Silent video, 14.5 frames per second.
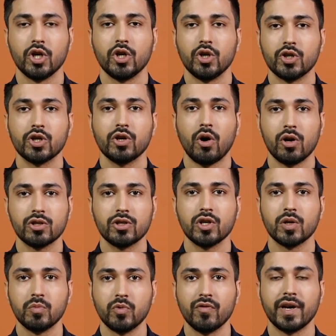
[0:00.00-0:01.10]
You should also
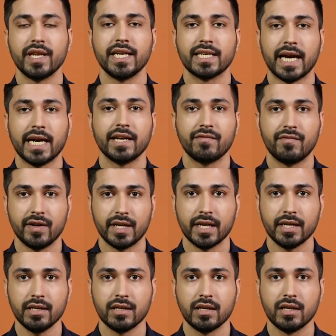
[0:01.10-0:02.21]
remove any tight
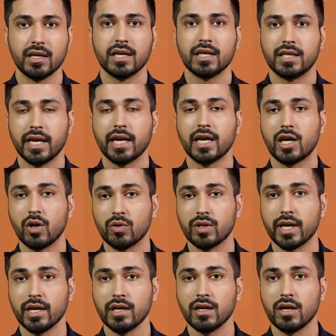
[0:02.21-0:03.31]
fitting, thick
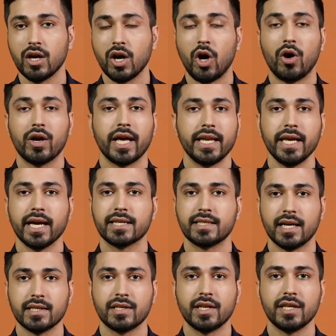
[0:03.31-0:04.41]
clothing, or any
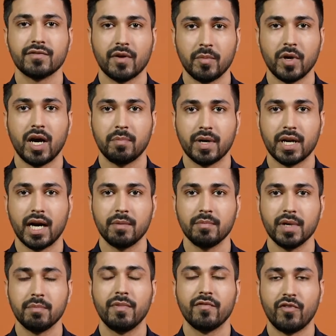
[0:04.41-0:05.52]
accessories from your upper arm
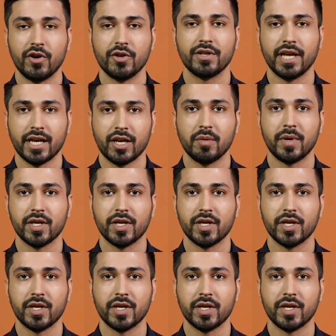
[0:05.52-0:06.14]
before you take your